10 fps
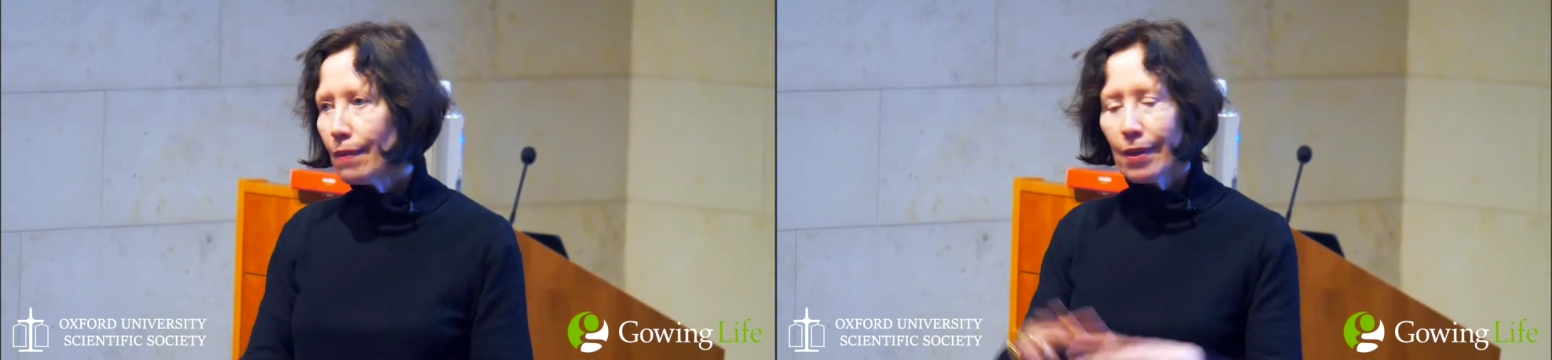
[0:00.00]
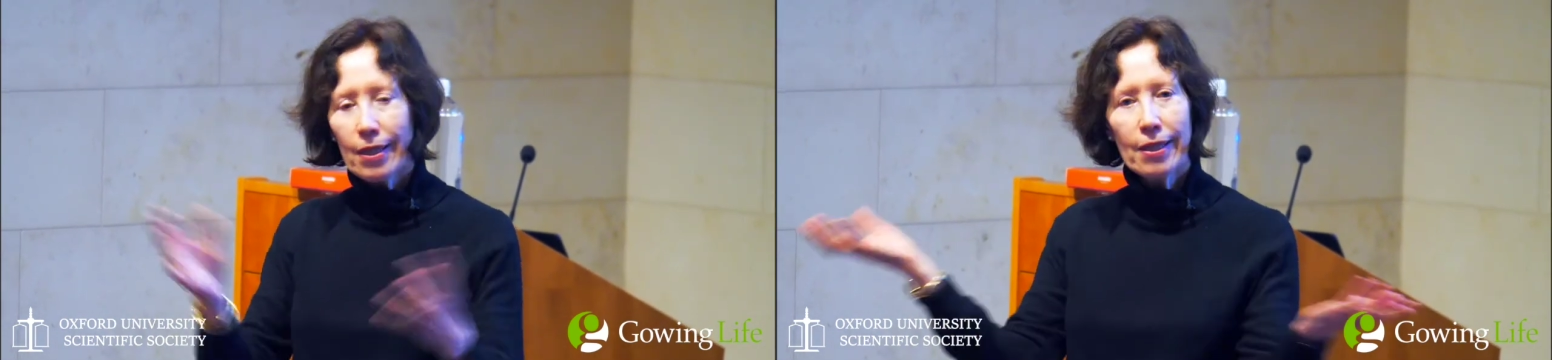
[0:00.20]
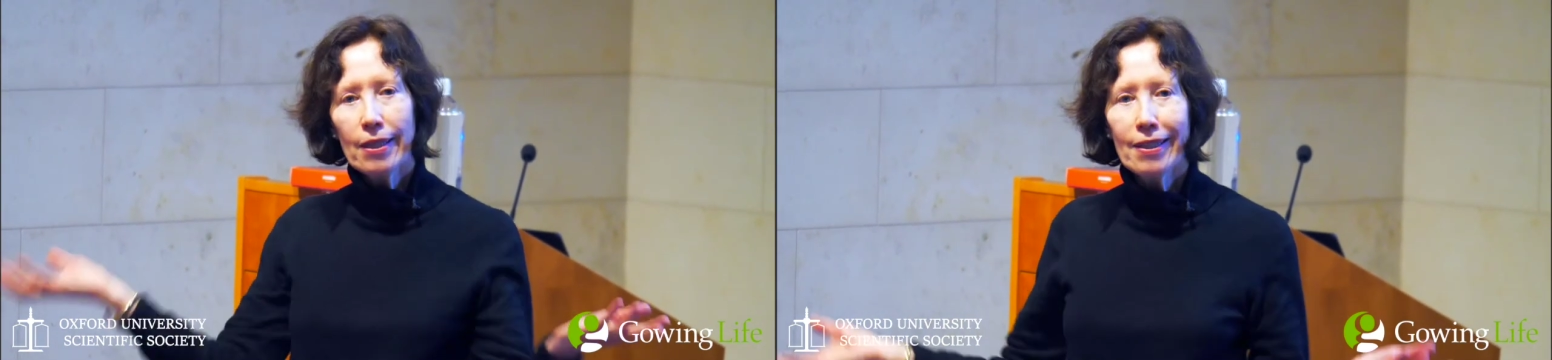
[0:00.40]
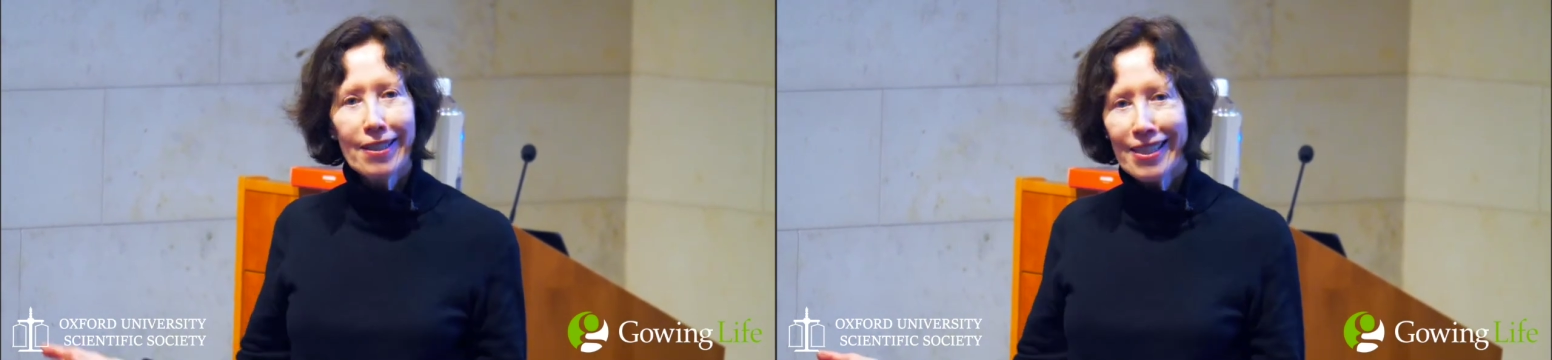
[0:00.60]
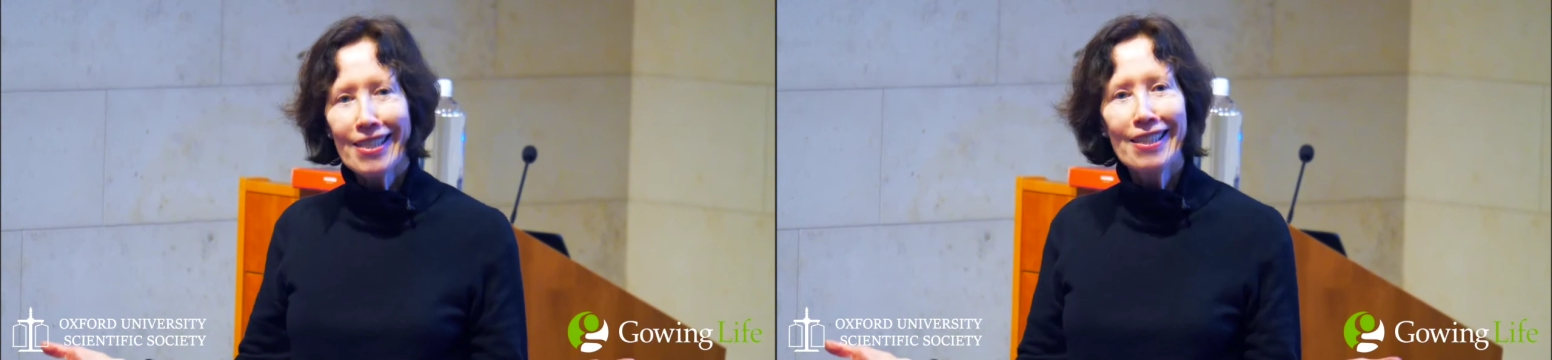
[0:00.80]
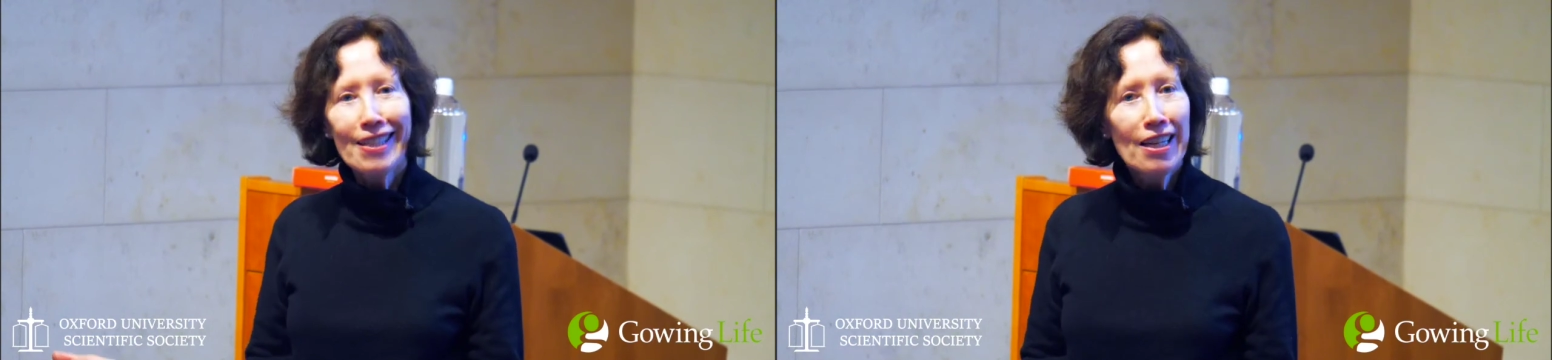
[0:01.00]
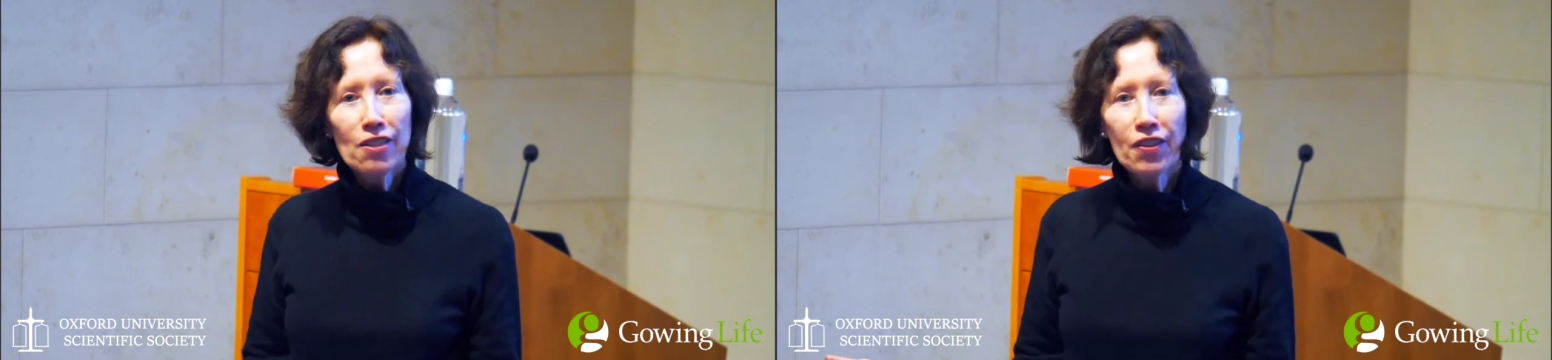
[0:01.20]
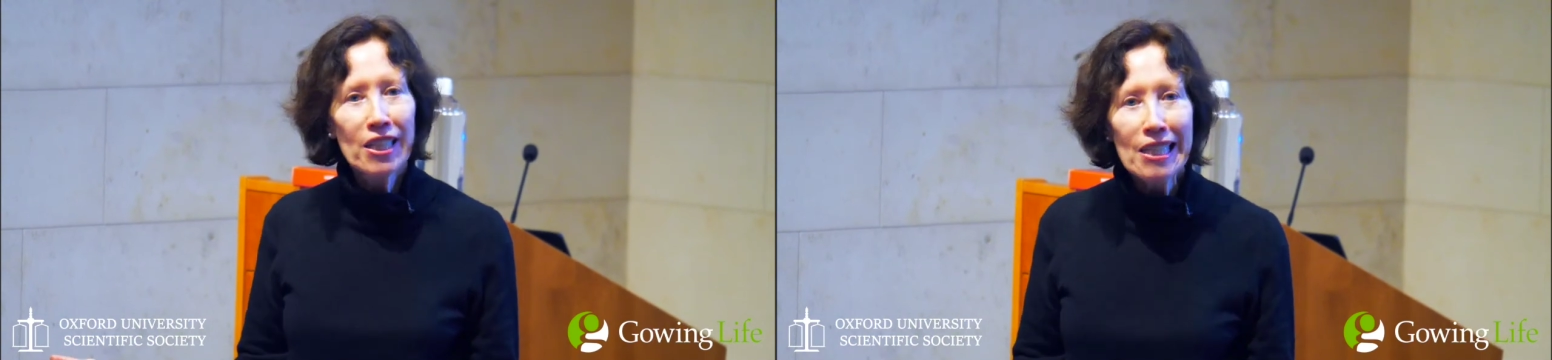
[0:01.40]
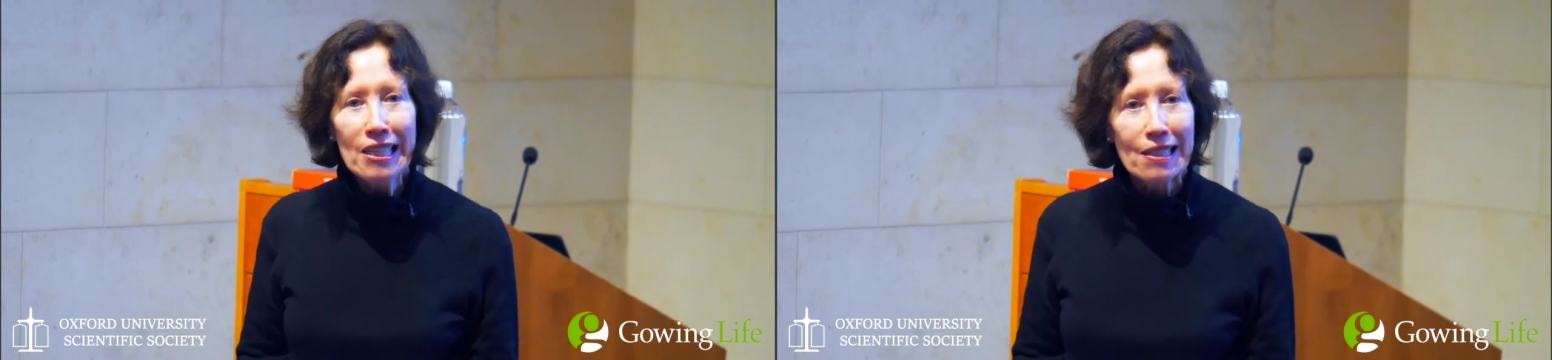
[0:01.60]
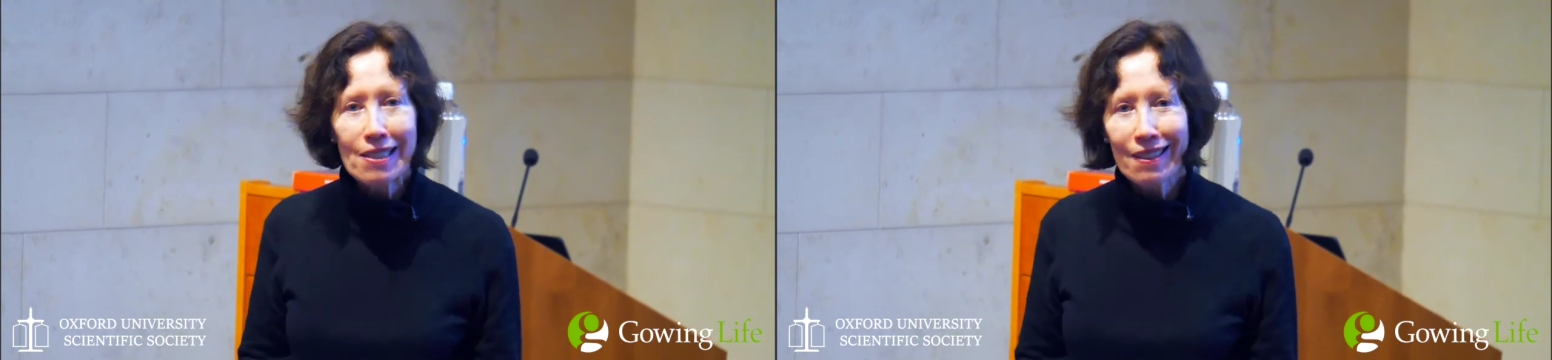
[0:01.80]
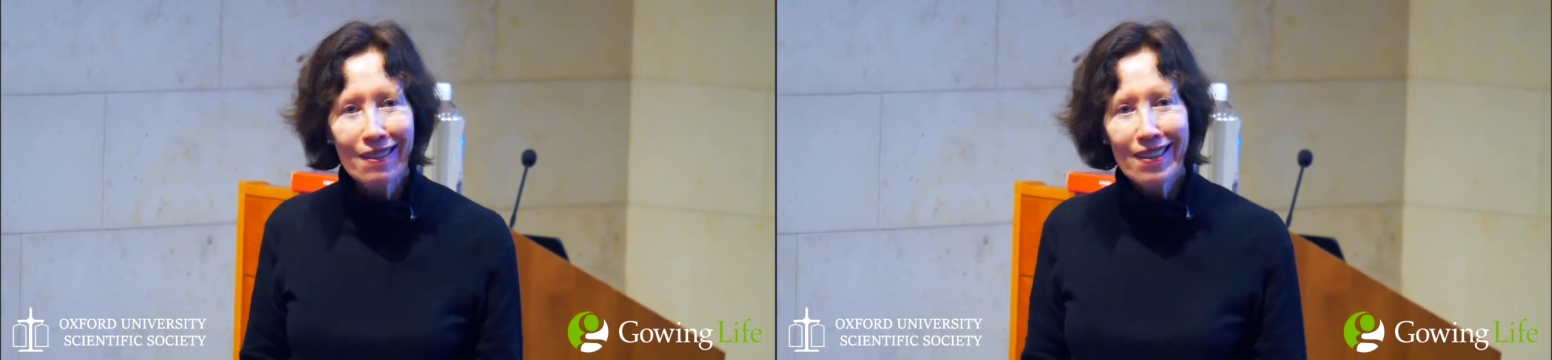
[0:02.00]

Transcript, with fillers: it, it lasts for years.